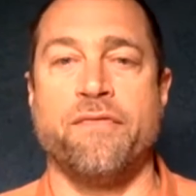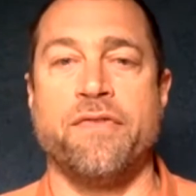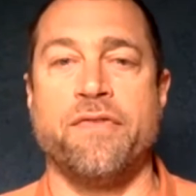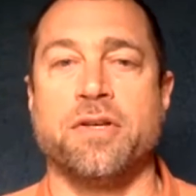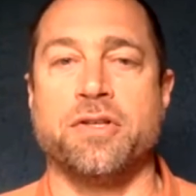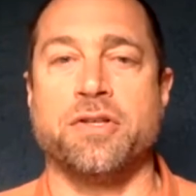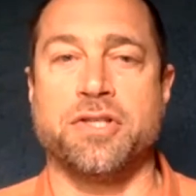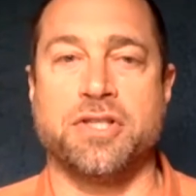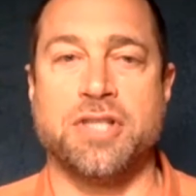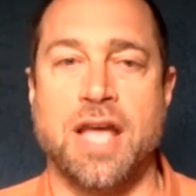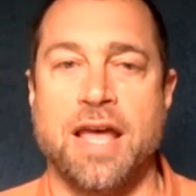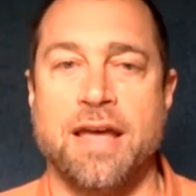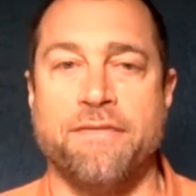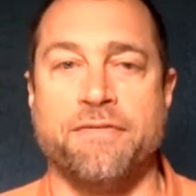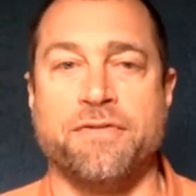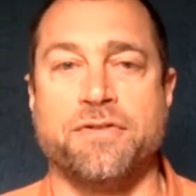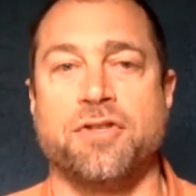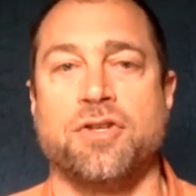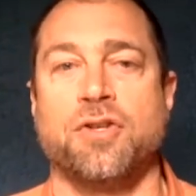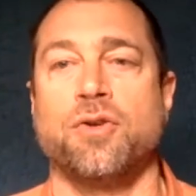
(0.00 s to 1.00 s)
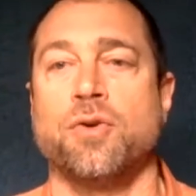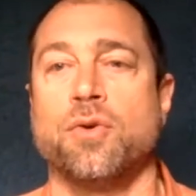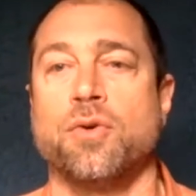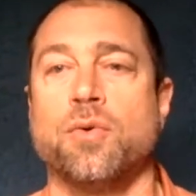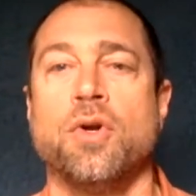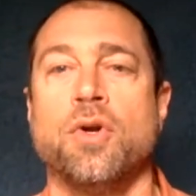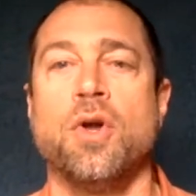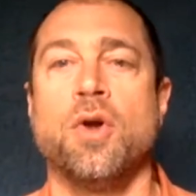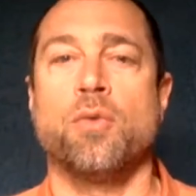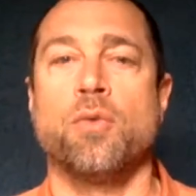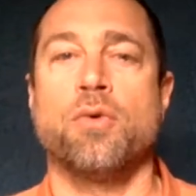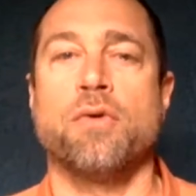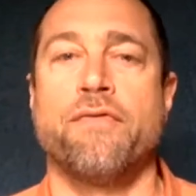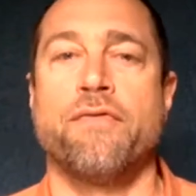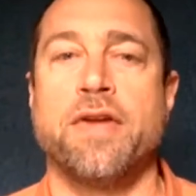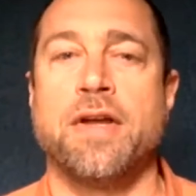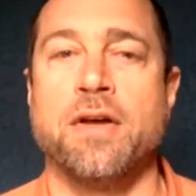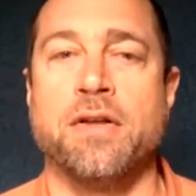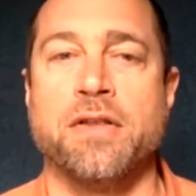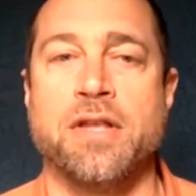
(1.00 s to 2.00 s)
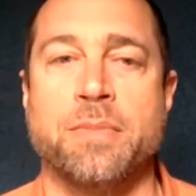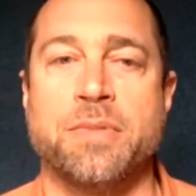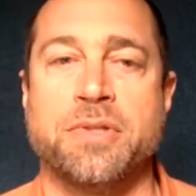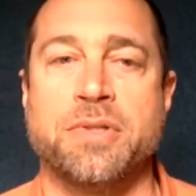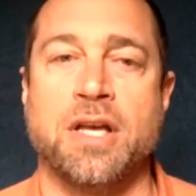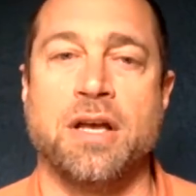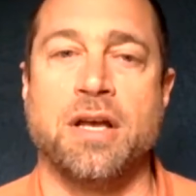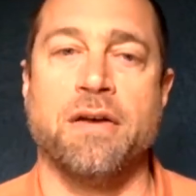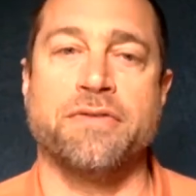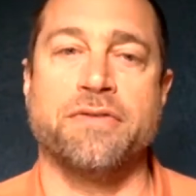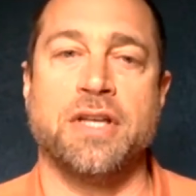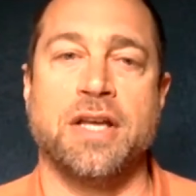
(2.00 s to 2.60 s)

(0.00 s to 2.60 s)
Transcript: feels safe to reveal themselves.